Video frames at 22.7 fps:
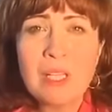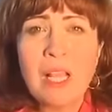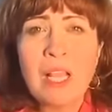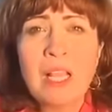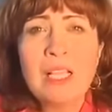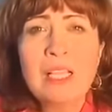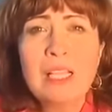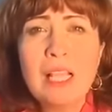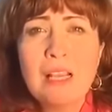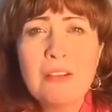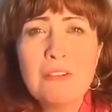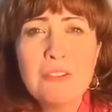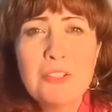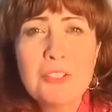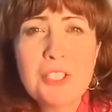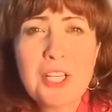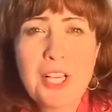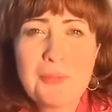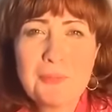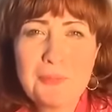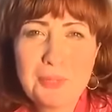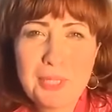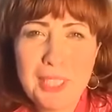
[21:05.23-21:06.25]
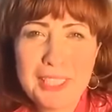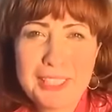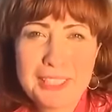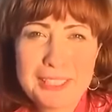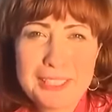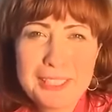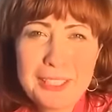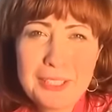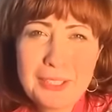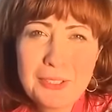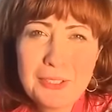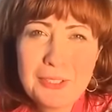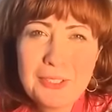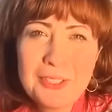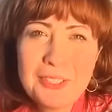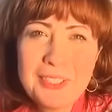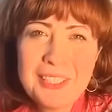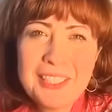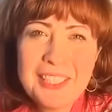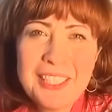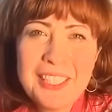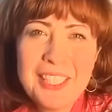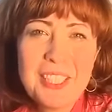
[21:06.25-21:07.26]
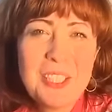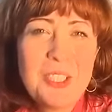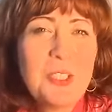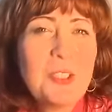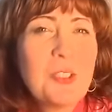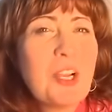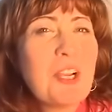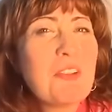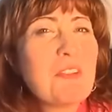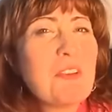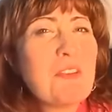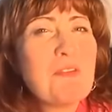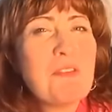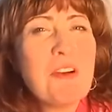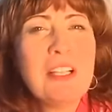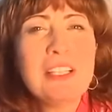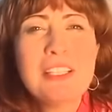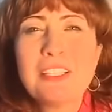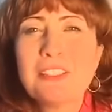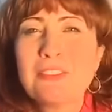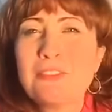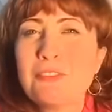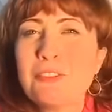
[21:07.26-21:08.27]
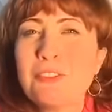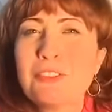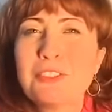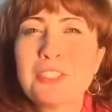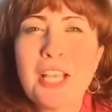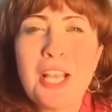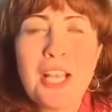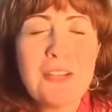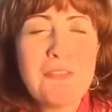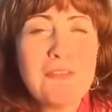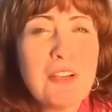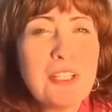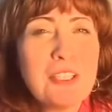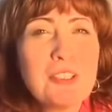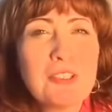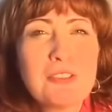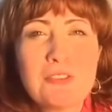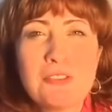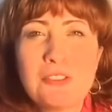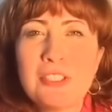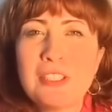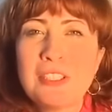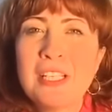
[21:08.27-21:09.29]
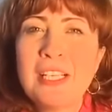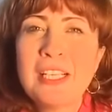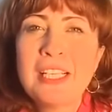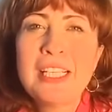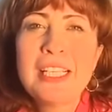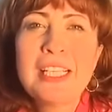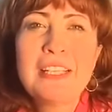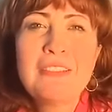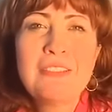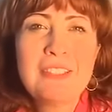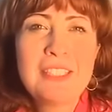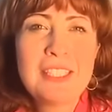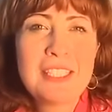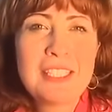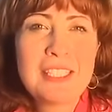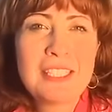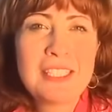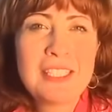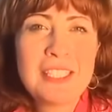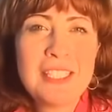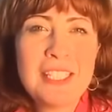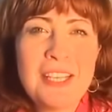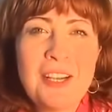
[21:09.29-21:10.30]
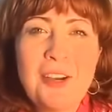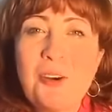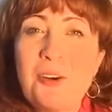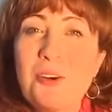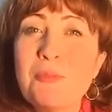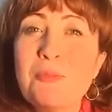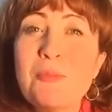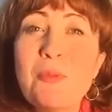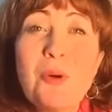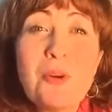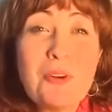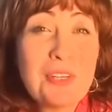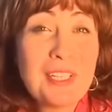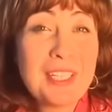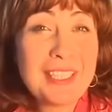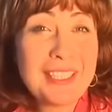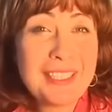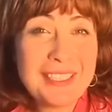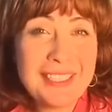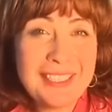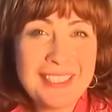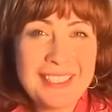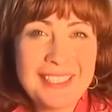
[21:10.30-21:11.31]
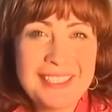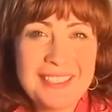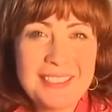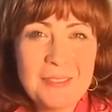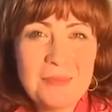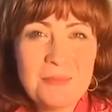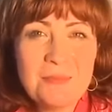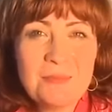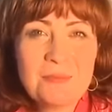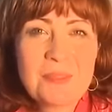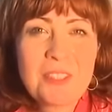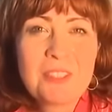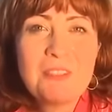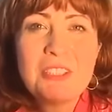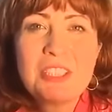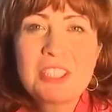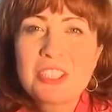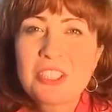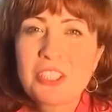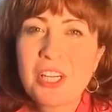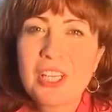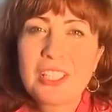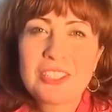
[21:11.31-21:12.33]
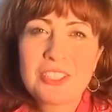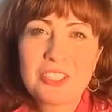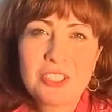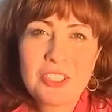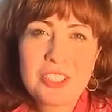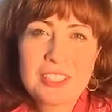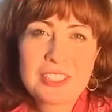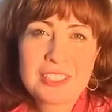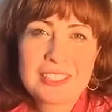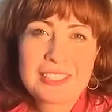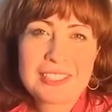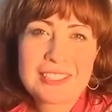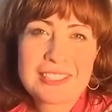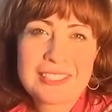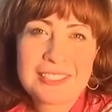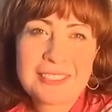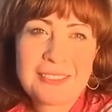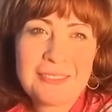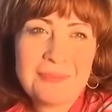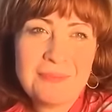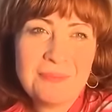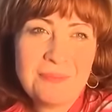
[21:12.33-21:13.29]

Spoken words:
I love you, God bless you. You have a wonderful time, wonderful evening or morning with Christ Jesus.